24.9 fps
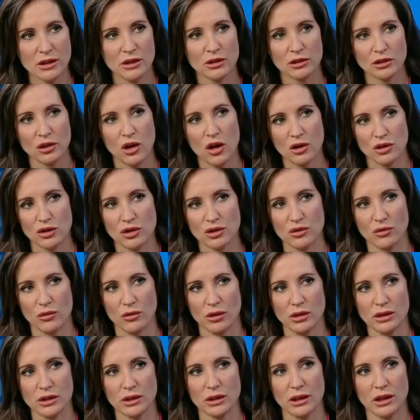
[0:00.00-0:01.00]
that you're long
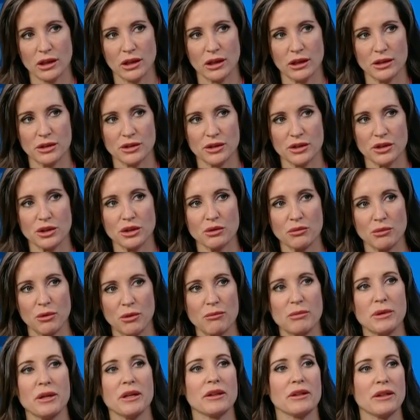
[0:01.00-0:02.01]
short. Uh, so you
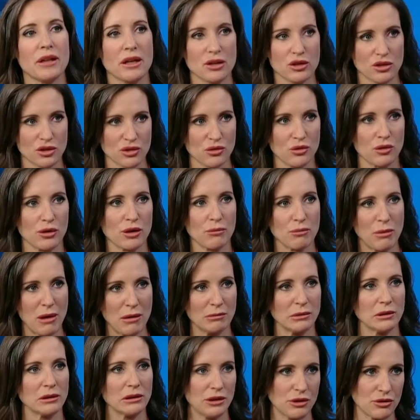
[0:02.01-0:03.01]
would be then short a
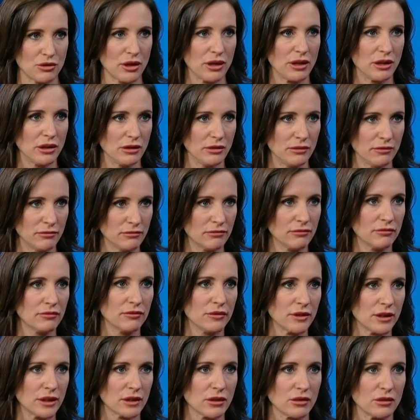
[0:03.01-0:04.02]
publicly traded
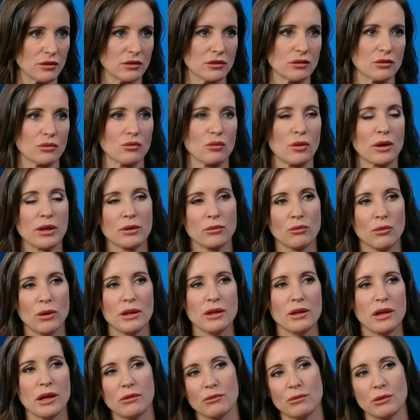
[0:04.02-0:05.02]
vehicle. What,
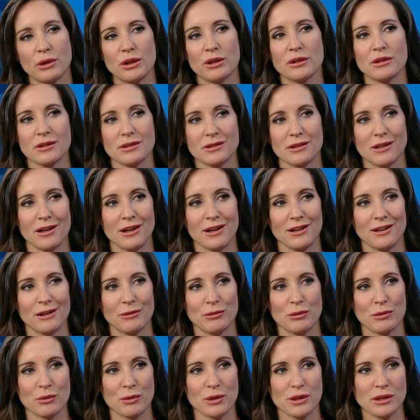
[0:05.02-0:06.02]
when, what do you decide?
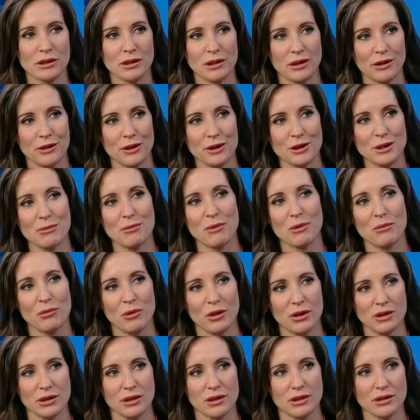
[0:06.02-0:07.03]
What's kind of the tipping
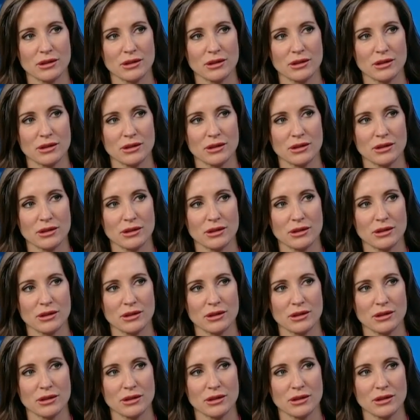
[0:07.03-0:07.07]
point to